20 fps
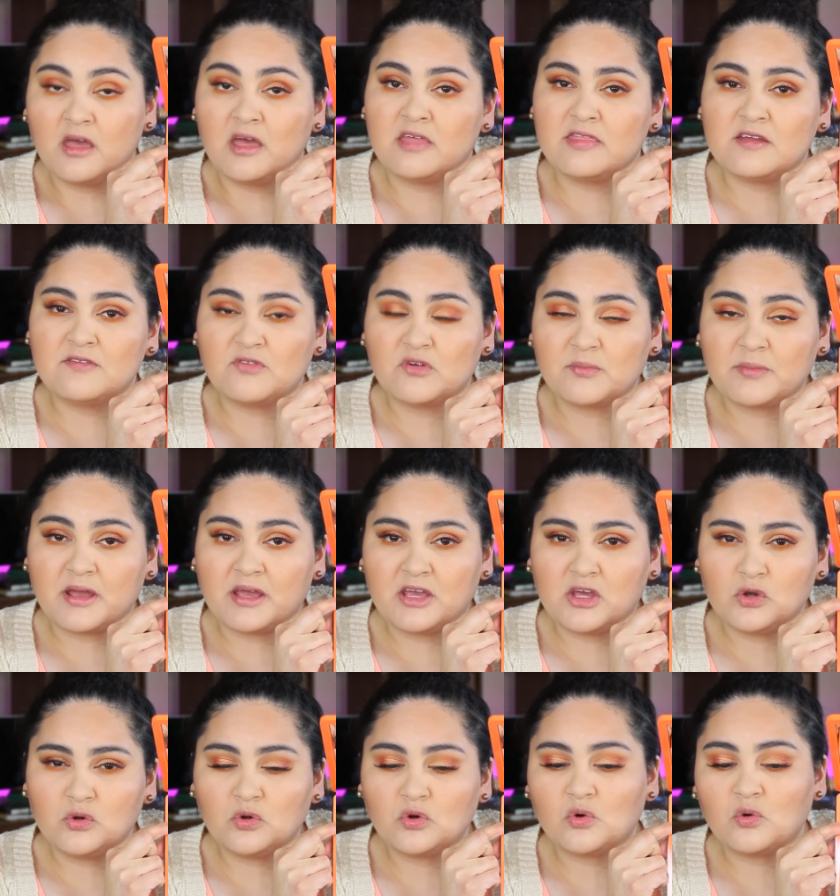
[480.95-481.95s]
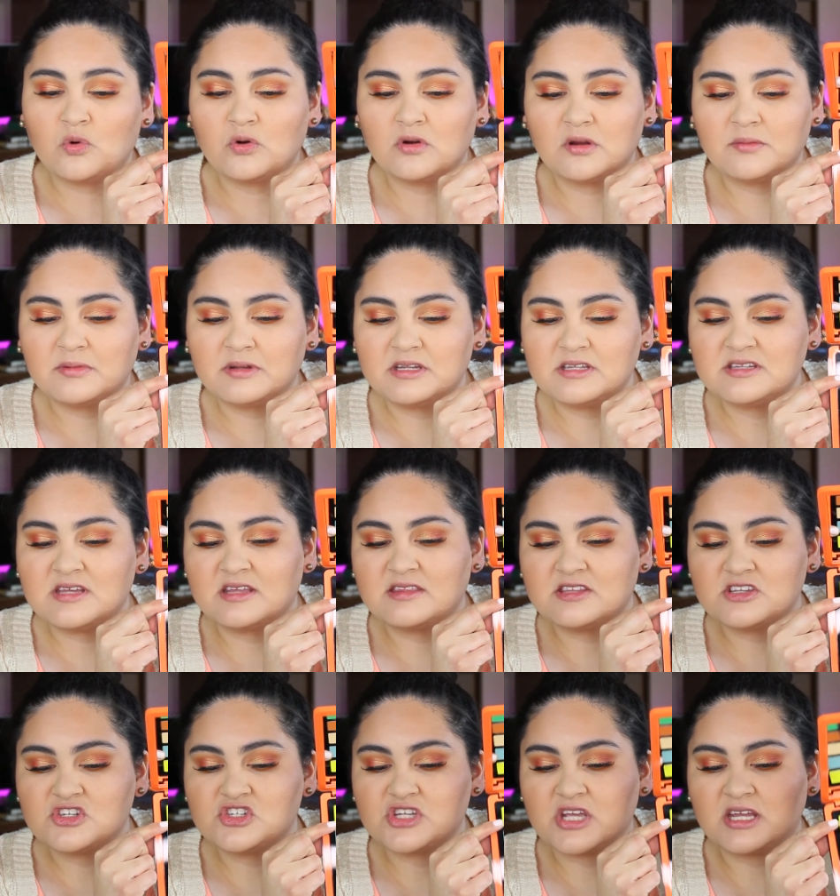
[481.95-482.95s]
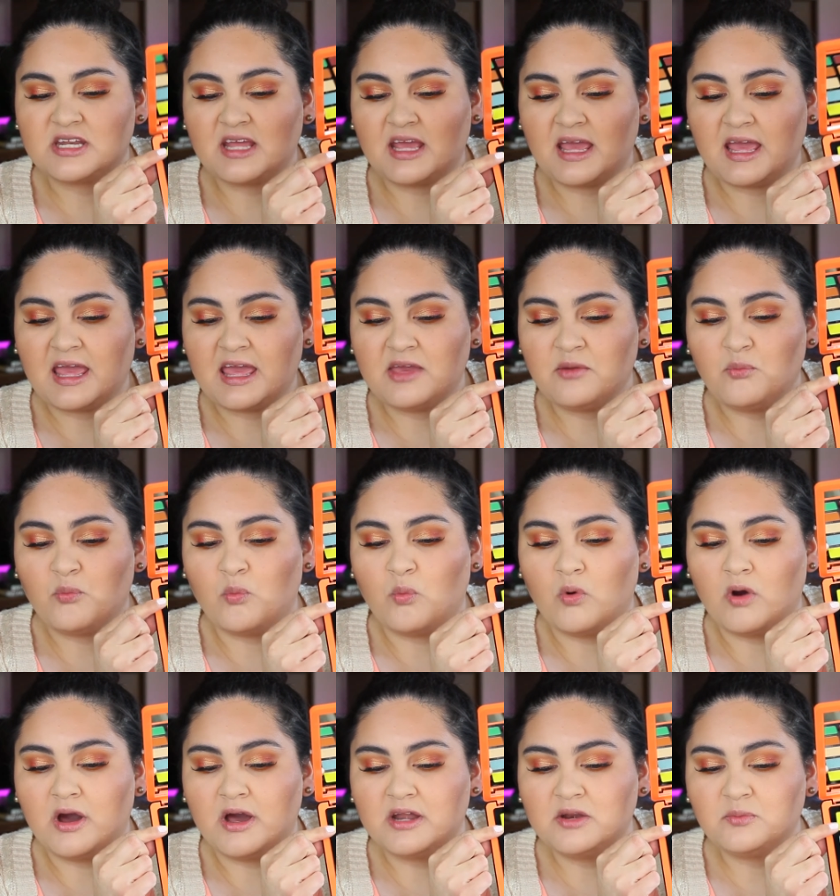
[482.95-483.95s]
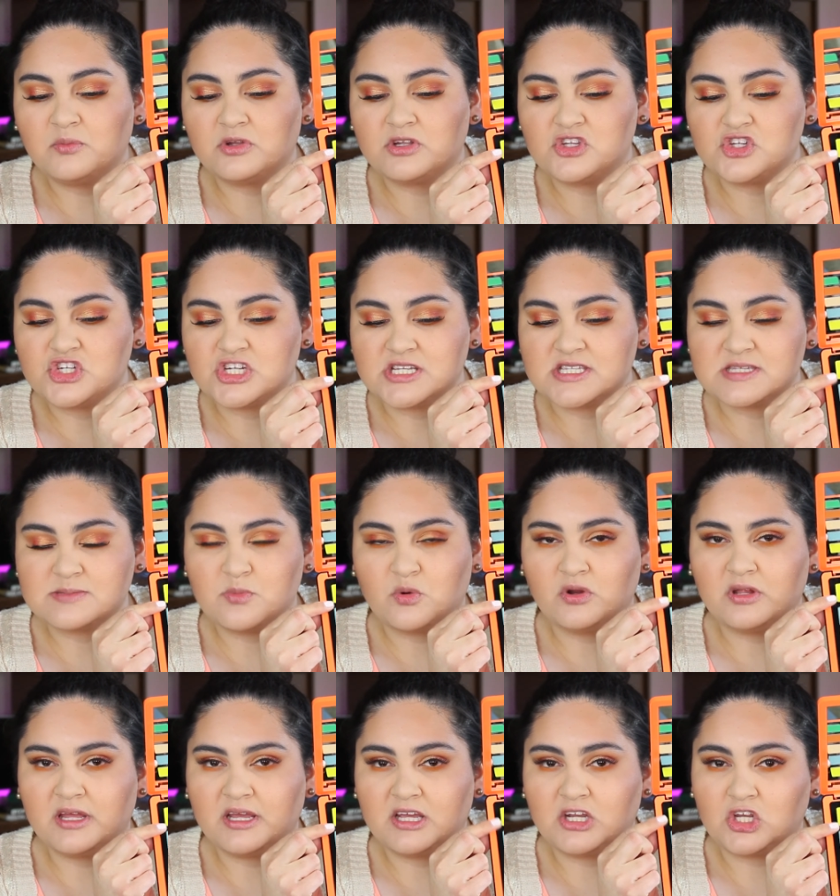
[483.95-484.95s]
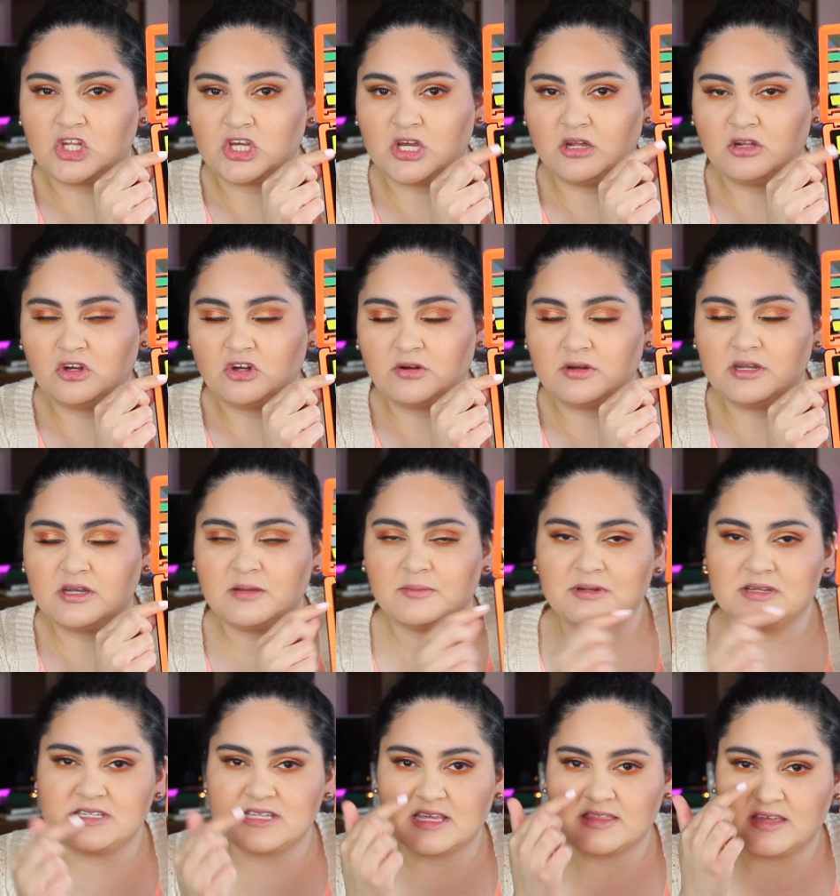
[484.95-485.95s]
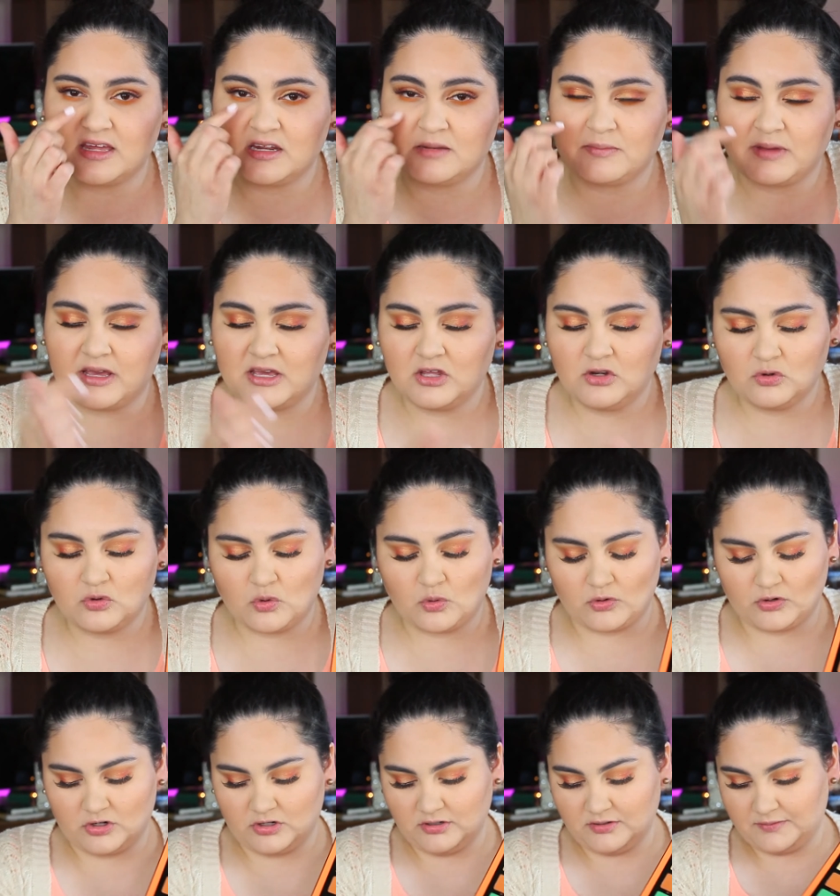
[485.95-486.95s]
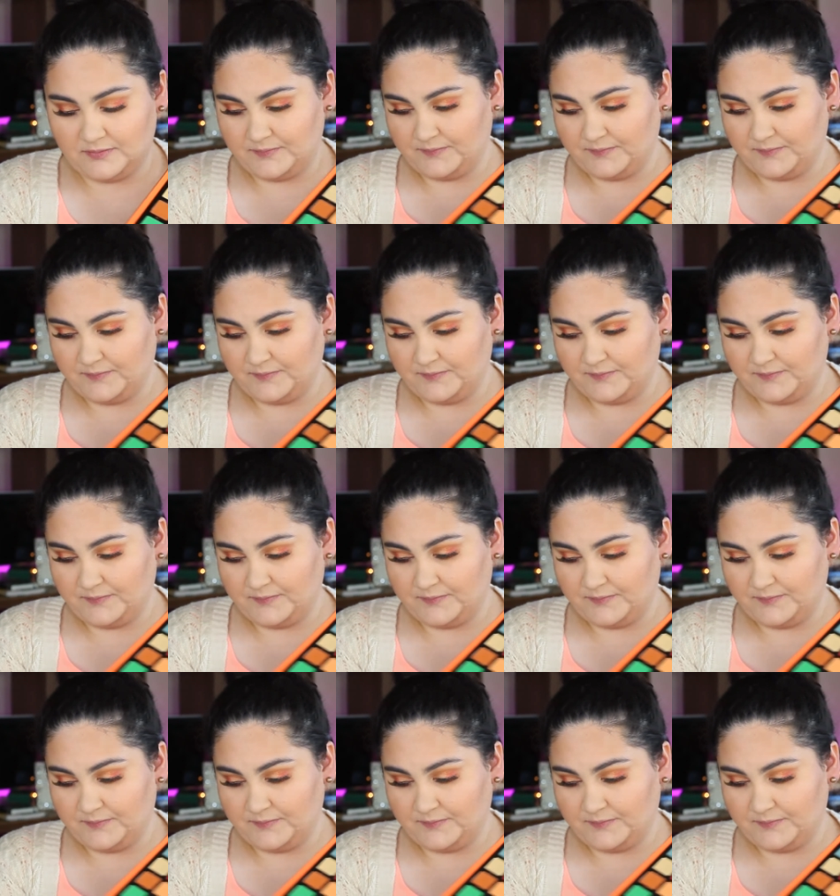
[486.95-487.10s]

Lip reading: And then for my inner corner, I'm going to take this shade A1, which is more like a neon green. I'm going to take that in my inner corner.